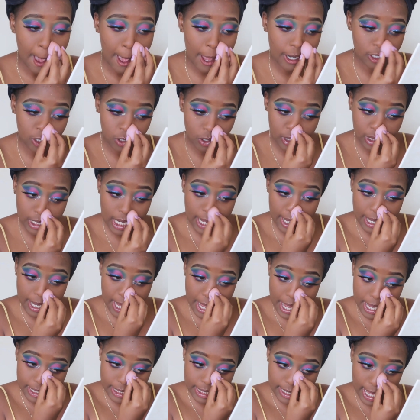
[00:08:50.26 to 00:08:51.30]
And she was like,
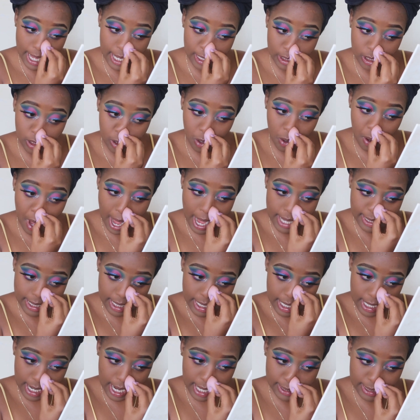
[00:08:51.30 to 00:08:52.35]
yeah, it's right. So I
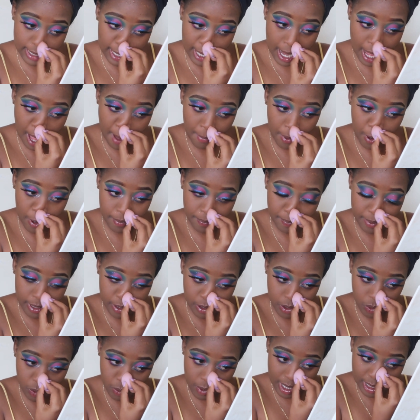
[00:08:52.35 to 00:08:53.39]
started asking her about
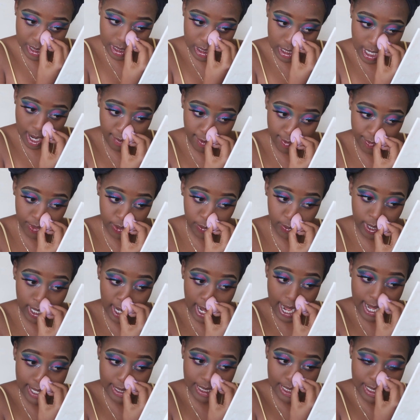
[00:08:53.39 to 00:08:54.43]
P2 and stuff, and then when I
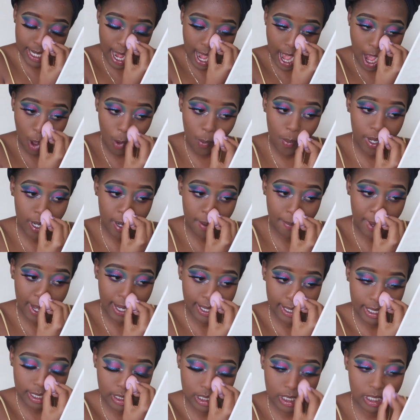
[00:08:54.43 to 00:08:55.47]
asked her how many
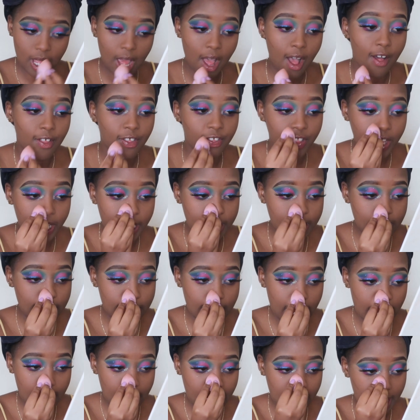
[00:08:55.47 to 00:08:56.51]
packets they
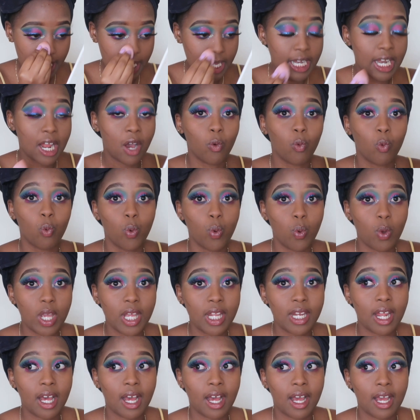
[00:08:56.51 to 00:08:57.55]
sell in
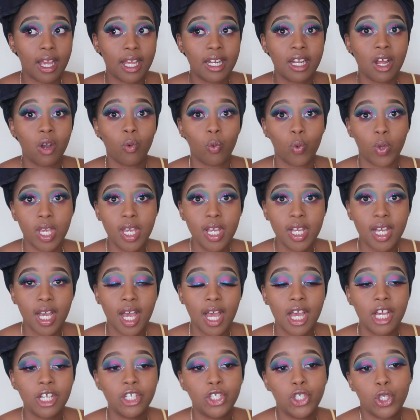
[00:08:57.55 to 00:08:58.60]
a week,
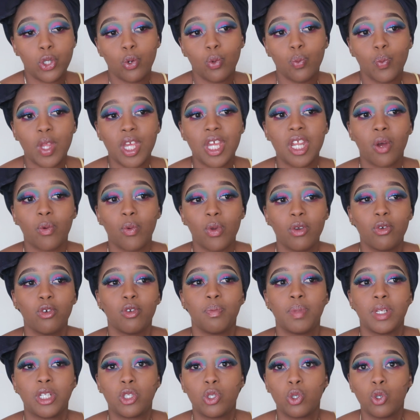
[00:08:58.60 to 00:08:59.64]
she told me in a week would
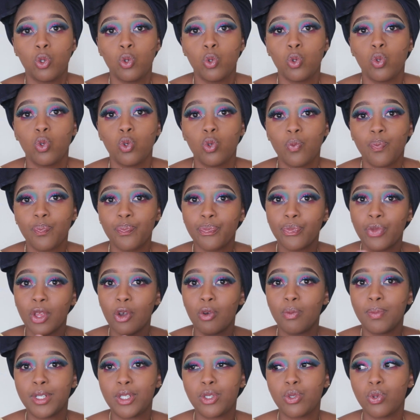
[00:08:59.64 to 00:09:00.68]
be too
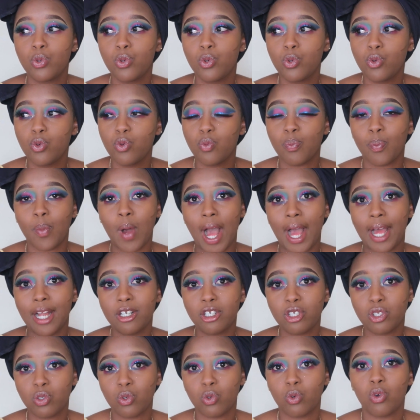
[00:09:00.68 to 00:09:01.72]

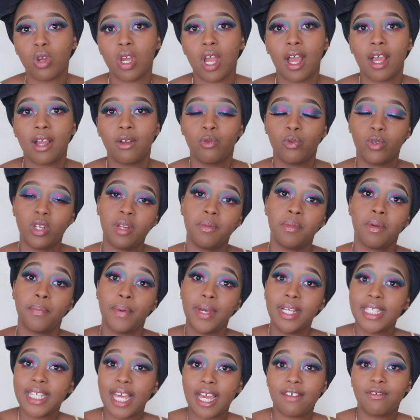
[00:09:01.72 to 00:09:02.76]
much. So would it be
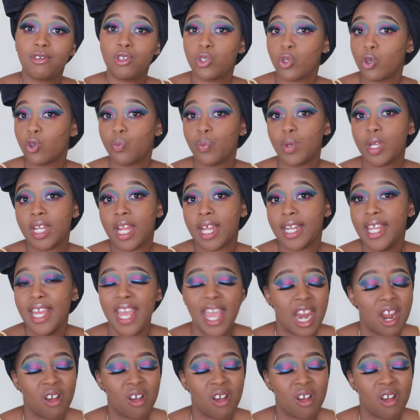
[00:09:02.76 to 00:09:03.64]
better if she told me in a day?